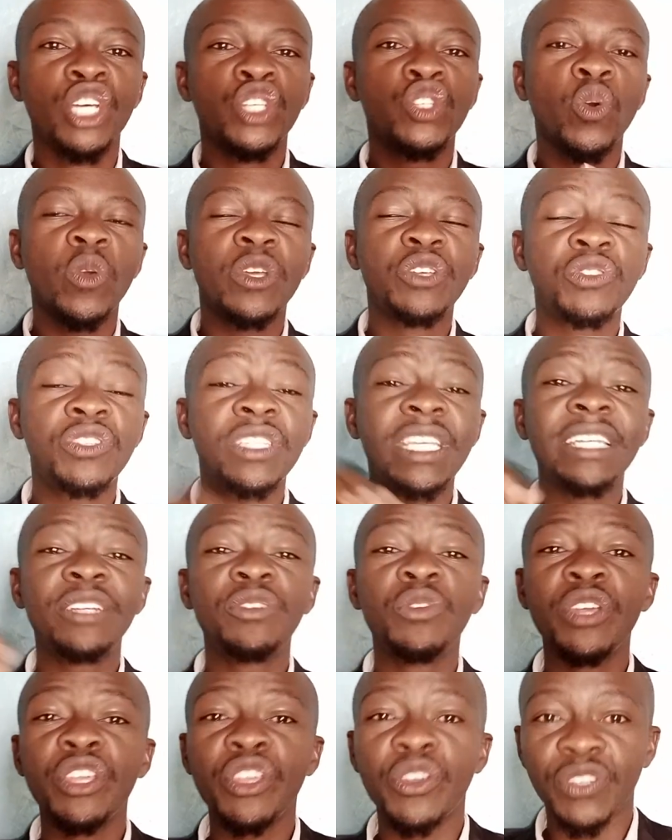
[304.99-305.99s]
So you're still
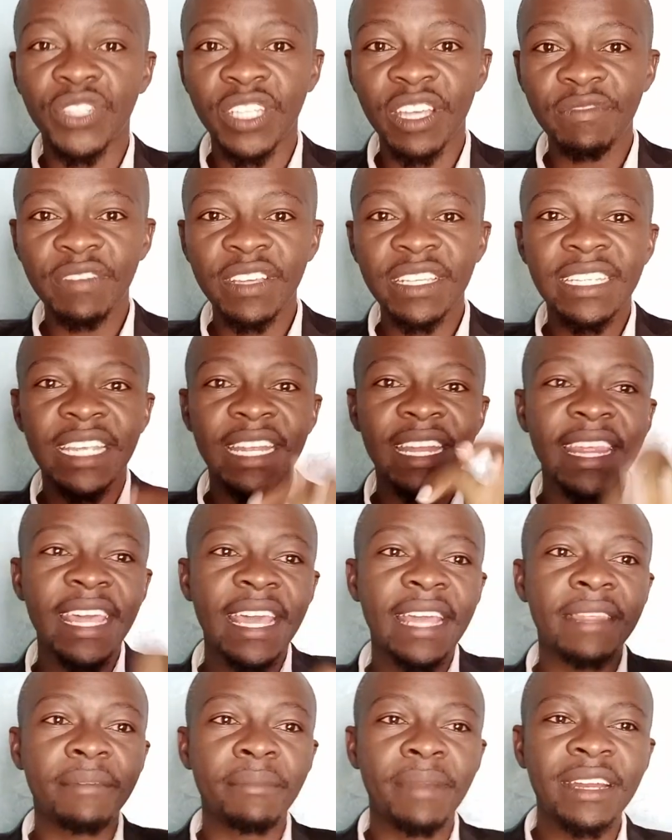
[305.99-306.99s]
doing your savings, and
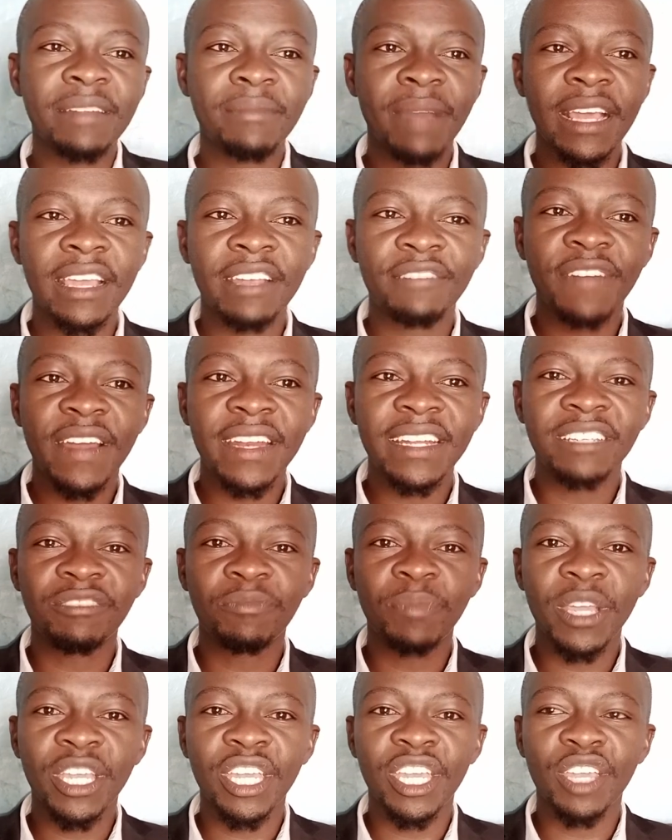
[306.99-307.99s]
then the money market fund
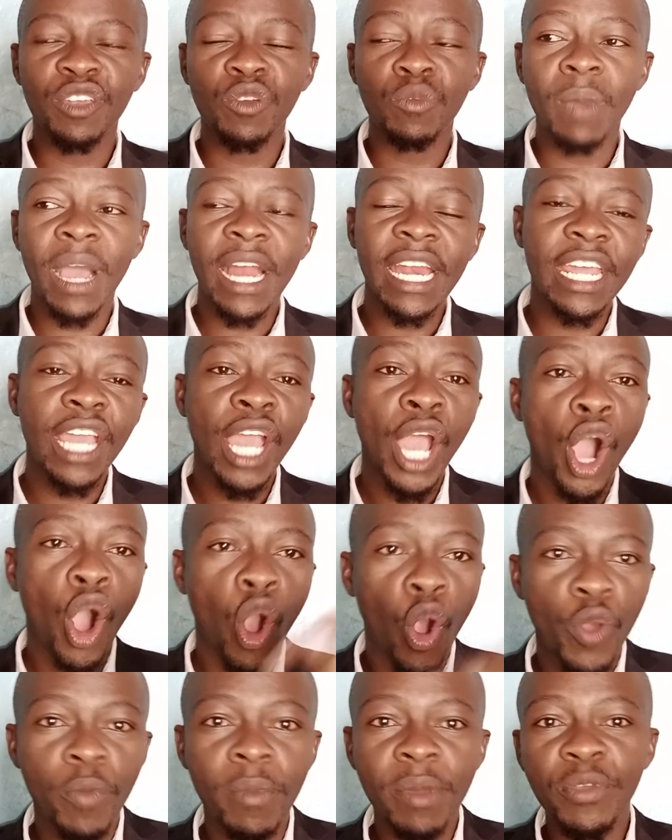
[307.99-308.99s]
is making you money,
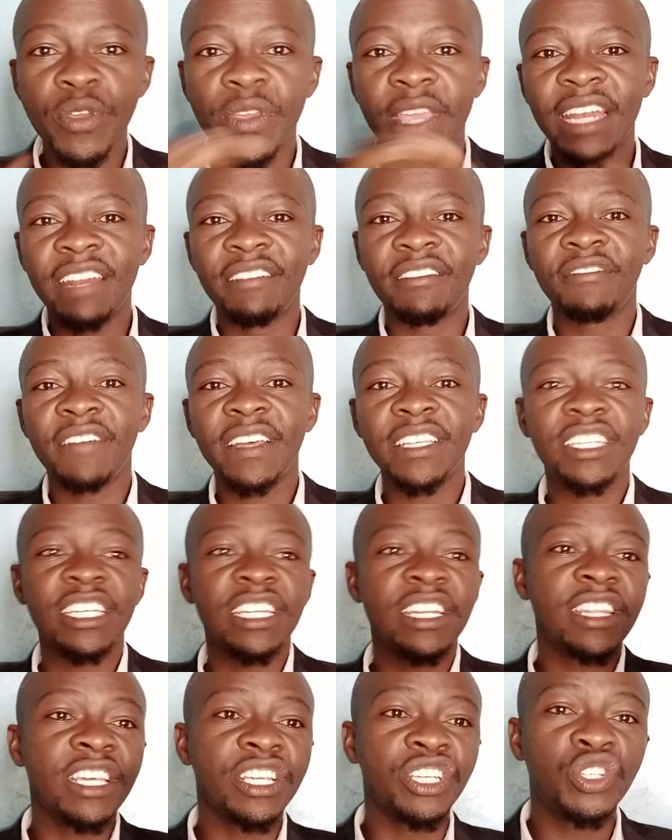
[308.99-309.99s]
or maybe you can invest
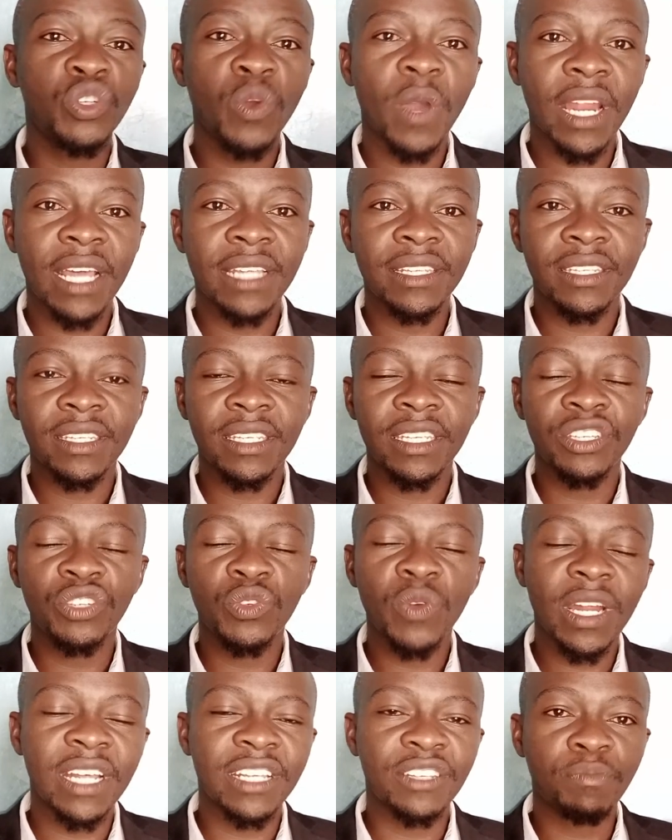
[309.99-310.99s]
in the
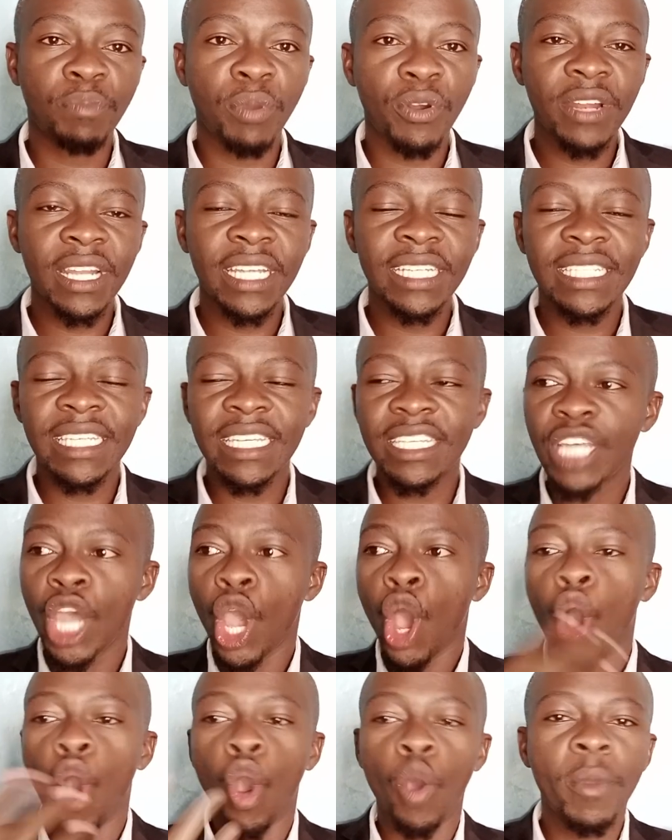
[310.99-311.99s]
insurance policies,
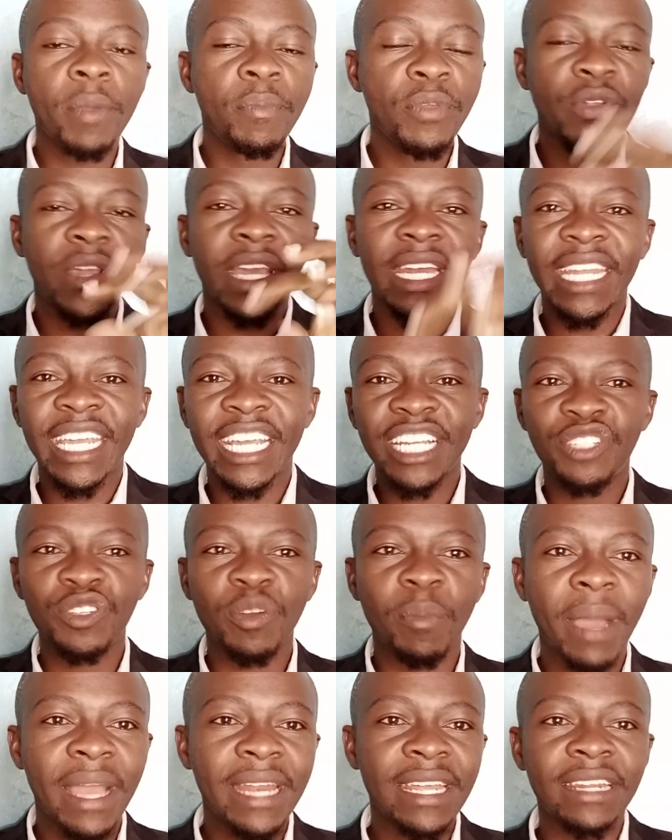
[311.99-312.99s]
or maybe you can get
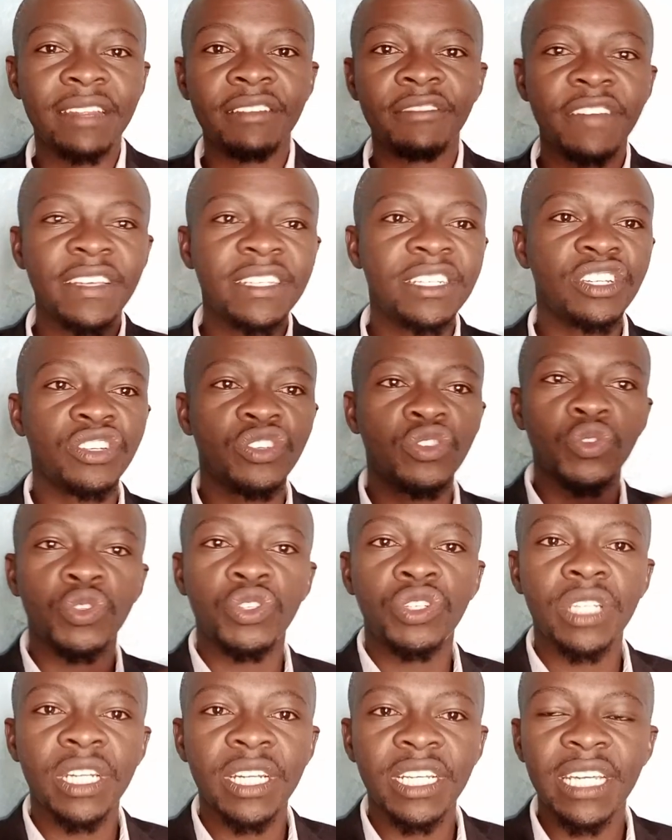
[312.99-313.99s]
your money and invest into
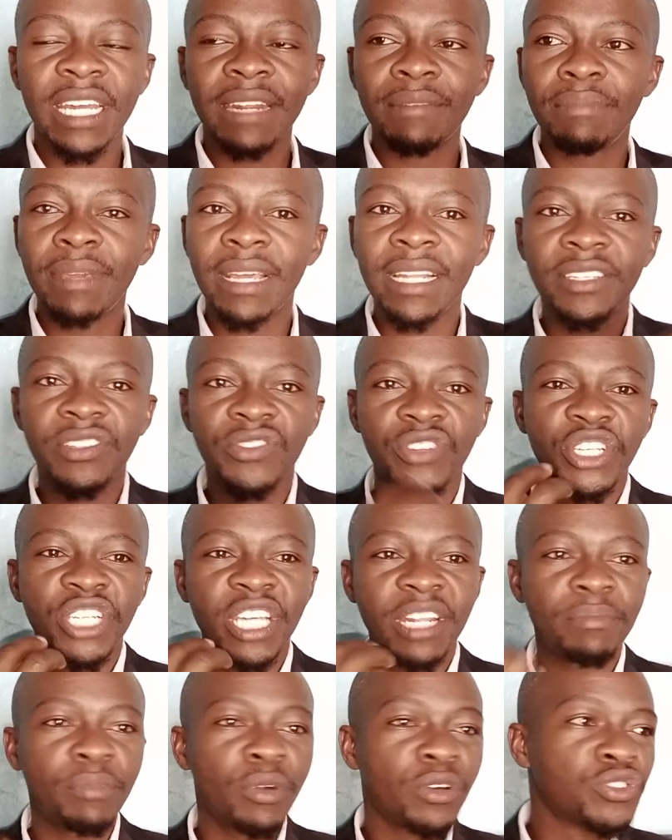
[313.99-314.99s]
treasury bills,
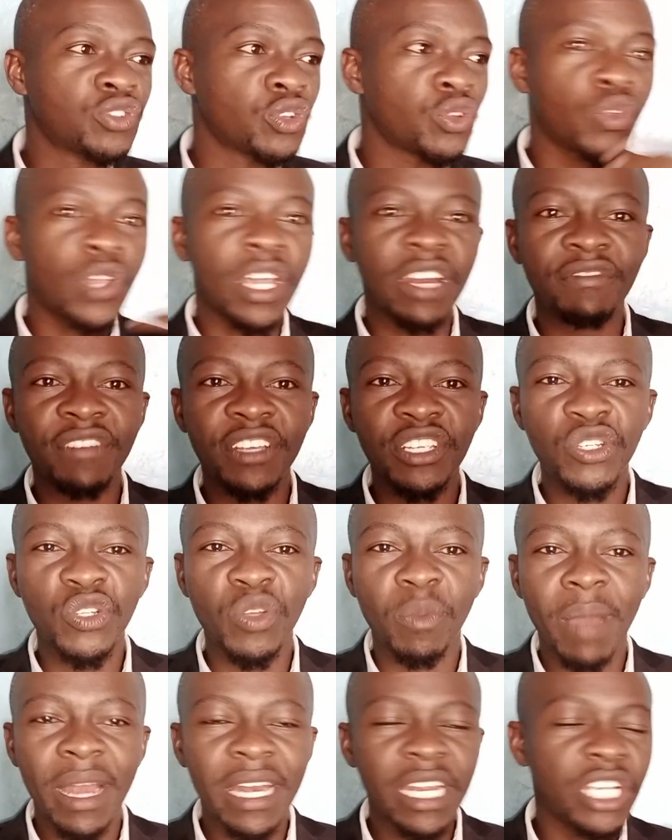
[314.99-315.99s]
treasury bonds, or you can invest
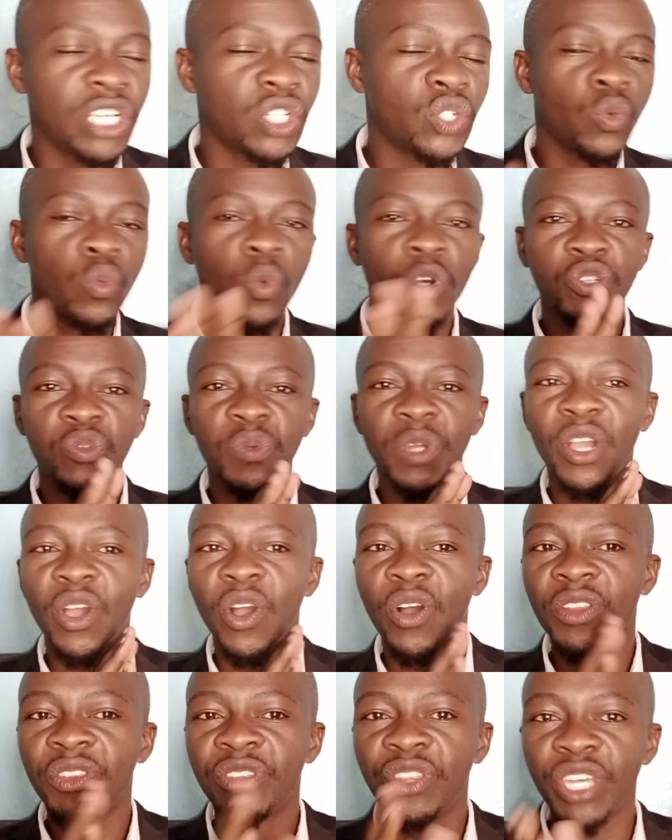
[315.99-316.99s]
your money into what we
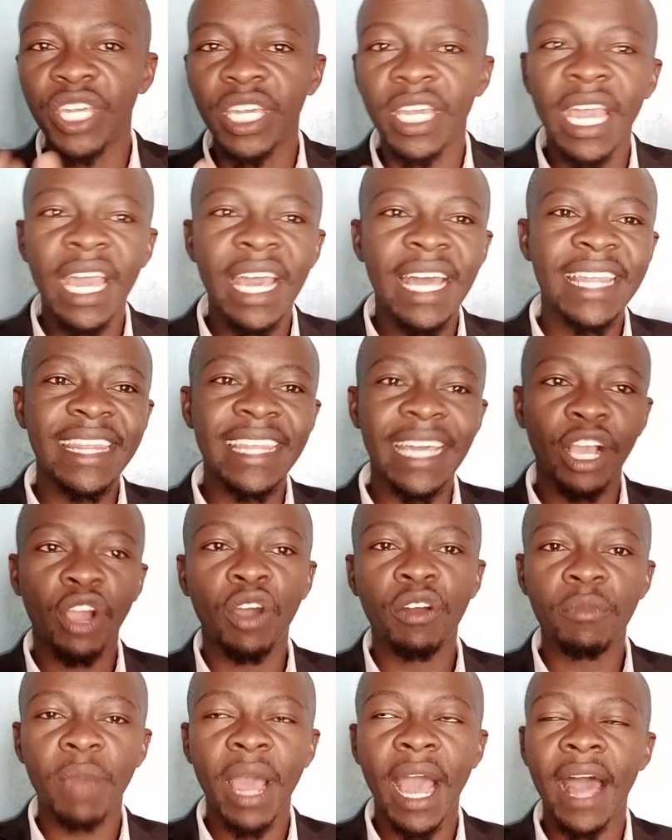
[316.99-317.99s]
call
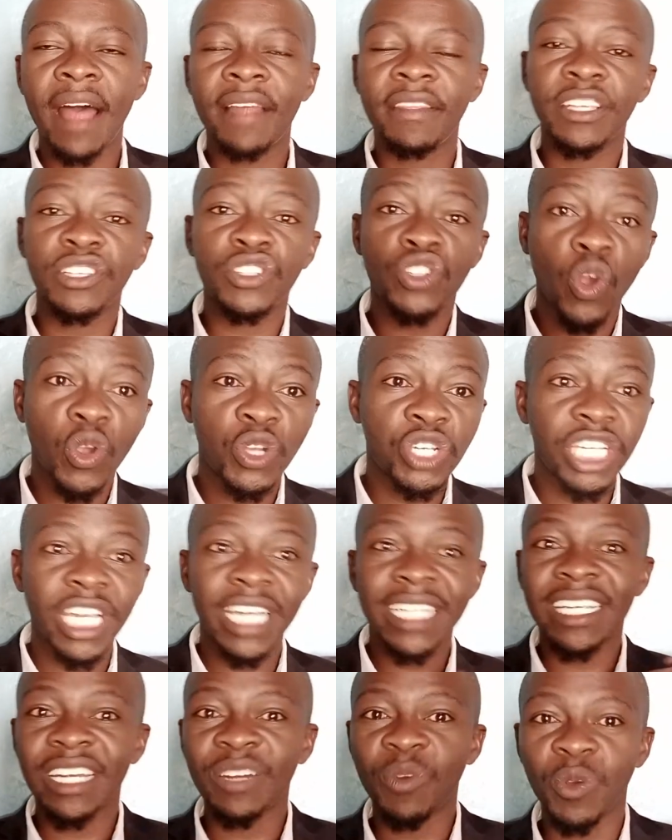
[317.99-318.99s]
the stock
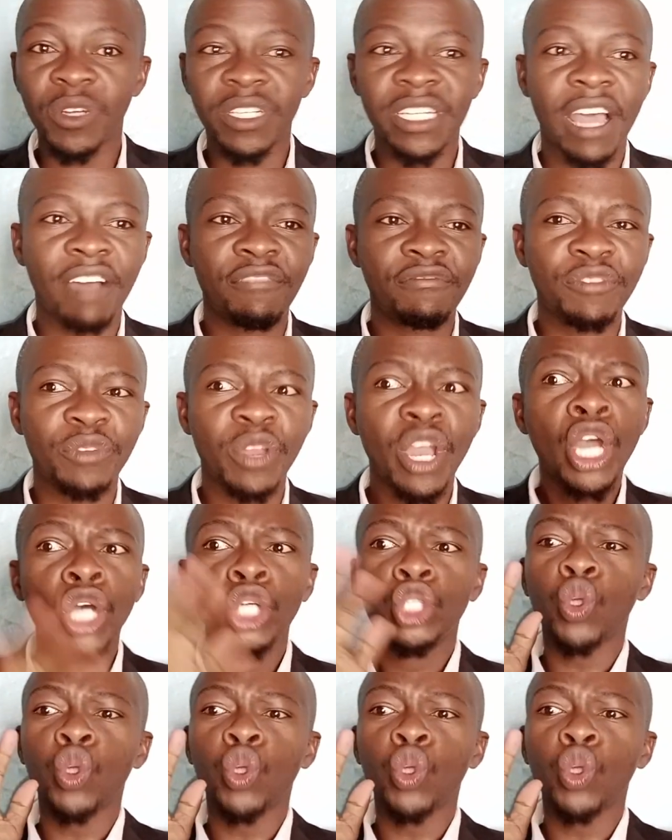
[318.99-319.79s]
shares and what have you.